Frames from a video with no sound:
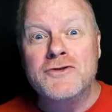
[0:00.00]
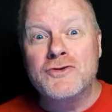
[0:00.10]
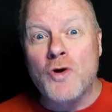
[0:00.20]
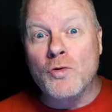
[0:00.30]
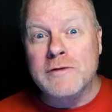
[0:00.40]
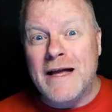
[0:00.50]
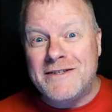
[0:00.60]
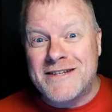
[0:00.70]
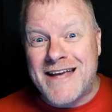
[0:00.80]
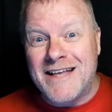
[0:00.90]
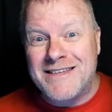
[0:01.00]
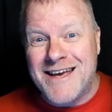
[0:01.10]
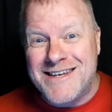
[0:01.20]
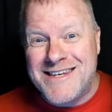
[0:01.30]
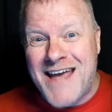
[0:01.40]
So let's get
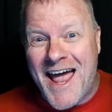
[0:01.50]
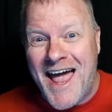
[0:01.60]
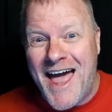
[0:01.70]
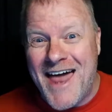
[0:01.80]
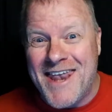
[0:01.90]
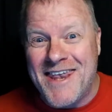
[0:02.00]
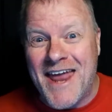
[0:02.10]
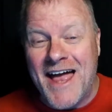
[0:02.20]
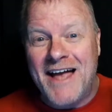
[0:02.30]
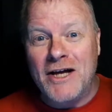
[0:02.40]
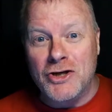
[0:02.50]
to 10